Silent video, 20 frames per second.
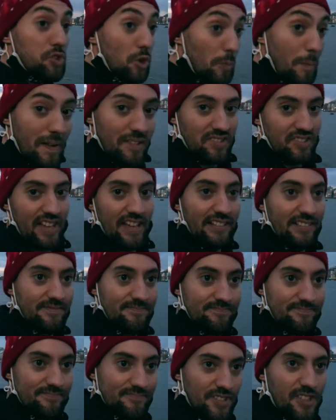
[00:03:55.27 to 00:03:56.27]
about today,
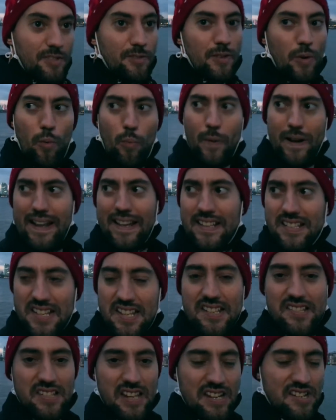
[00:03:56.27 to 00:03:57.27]
just a weird
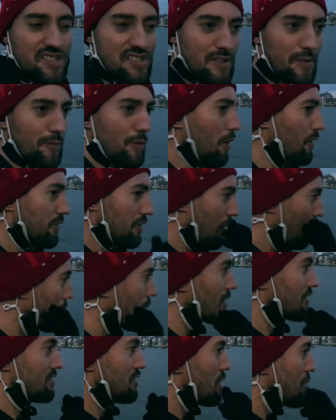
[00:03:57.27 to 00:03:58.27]
sensation of not knowing what to do with